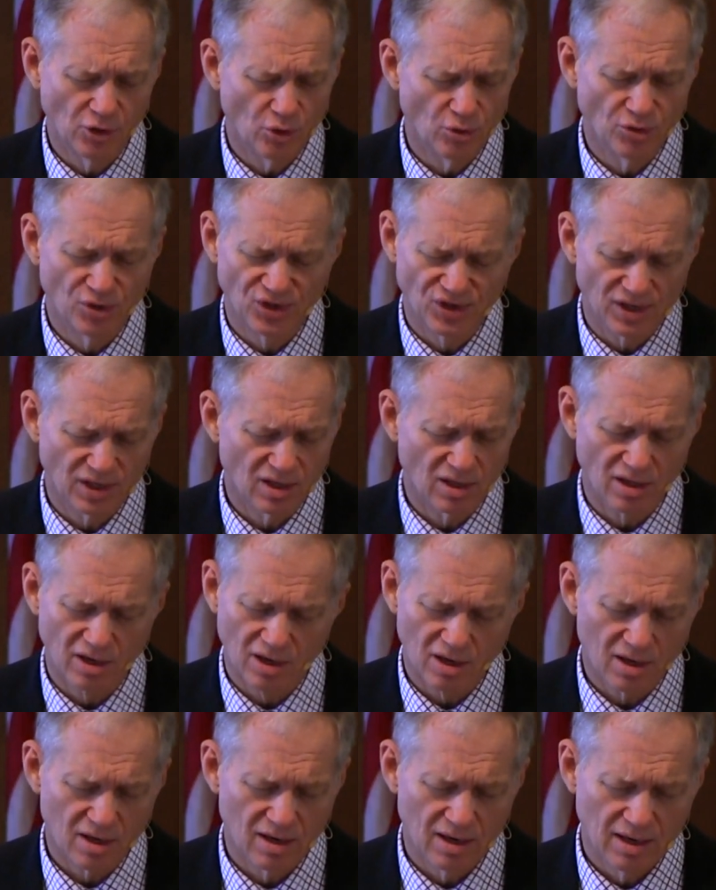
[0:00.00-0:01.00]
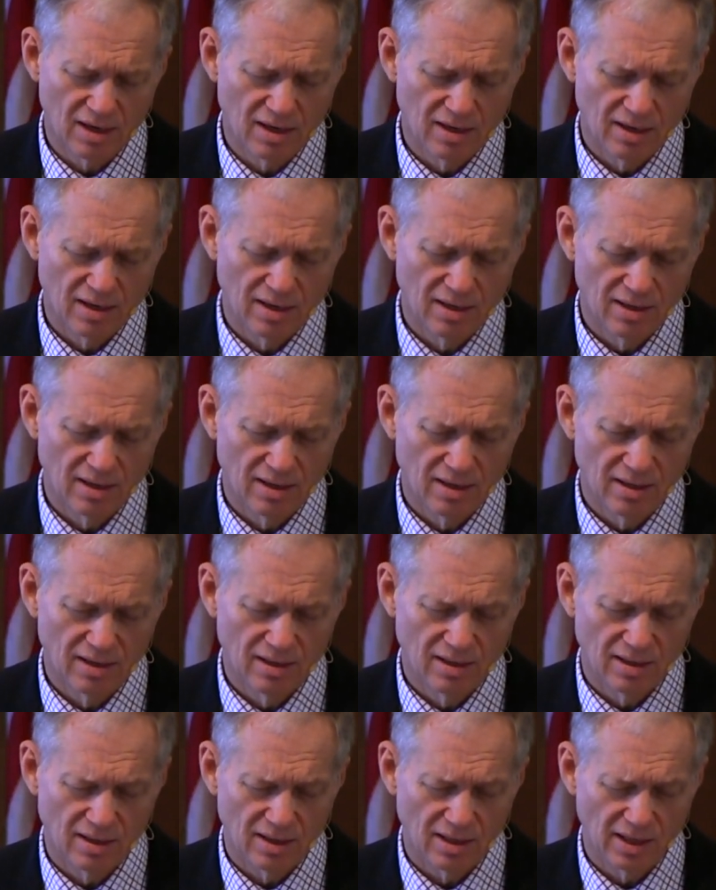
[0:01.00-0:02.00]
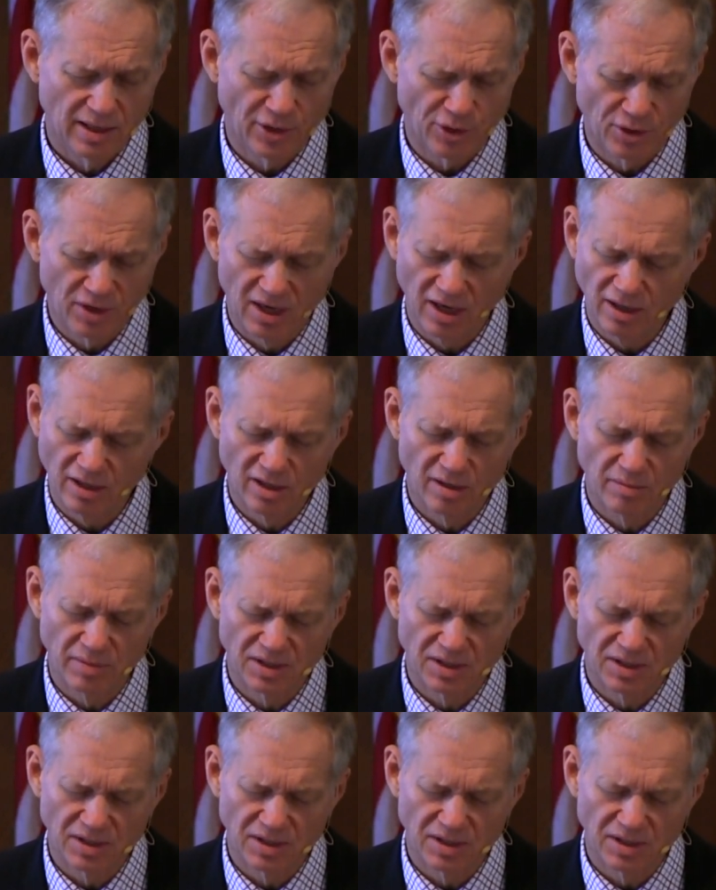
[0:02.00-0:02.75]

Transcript: You sit there, and your kingdom